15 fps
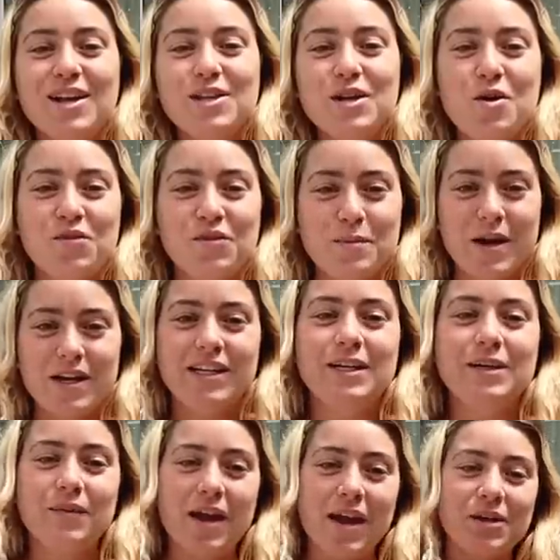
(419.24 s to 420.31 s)
Hello
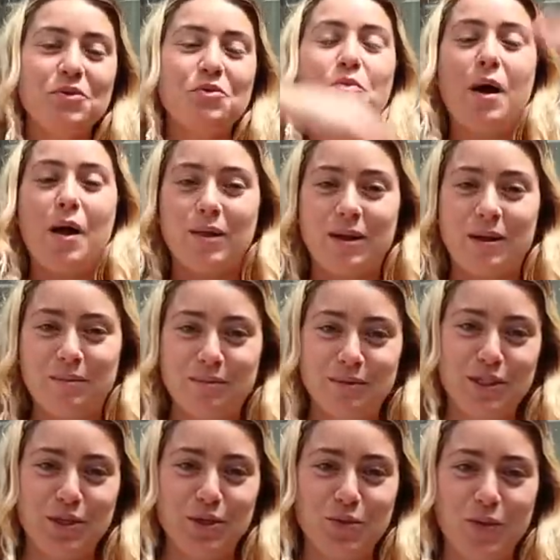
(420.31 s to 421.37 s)
everybody and welcome
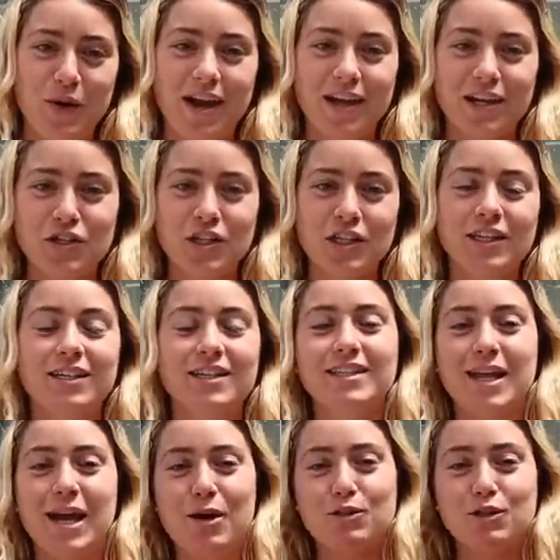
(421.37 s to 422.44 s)
to
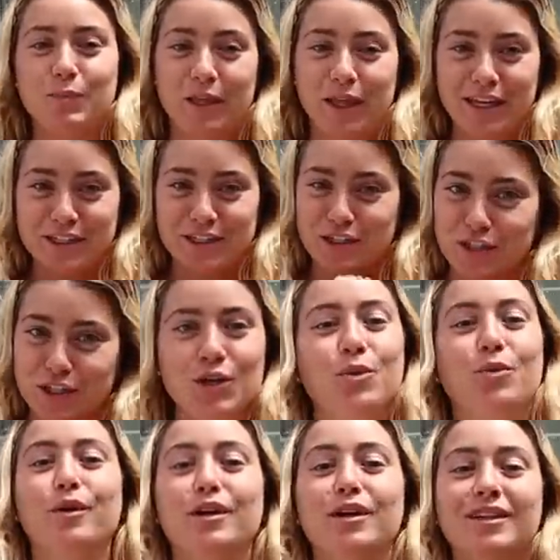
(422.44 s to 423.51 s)
Angelina's house plant
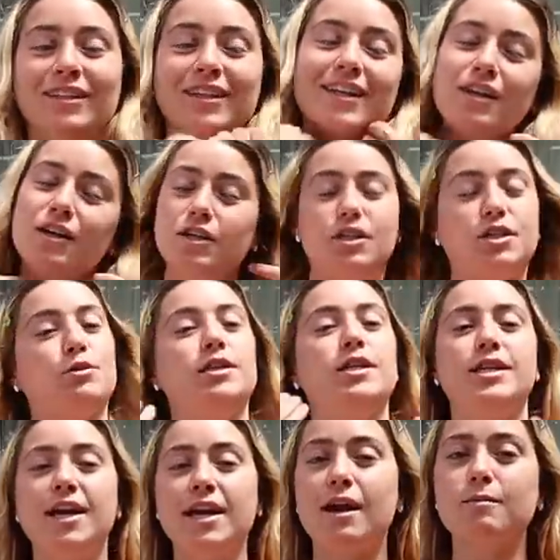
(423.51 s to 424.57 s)
tour. So
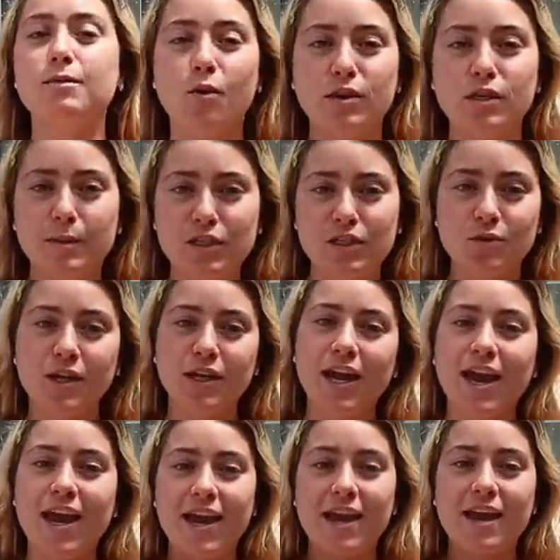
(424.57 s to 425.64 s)
today I'm going to be doing
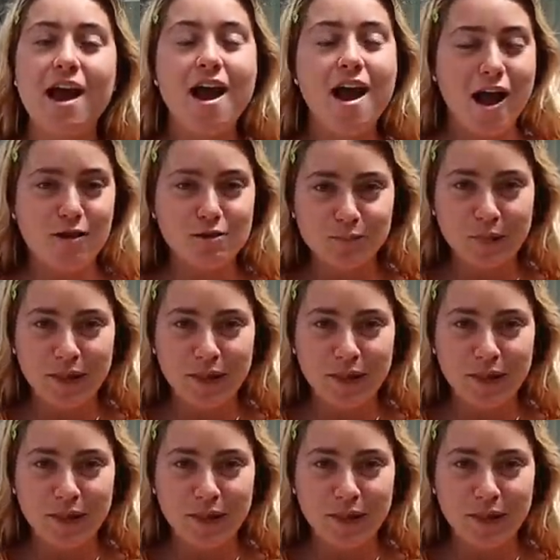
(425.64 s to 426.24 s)
a house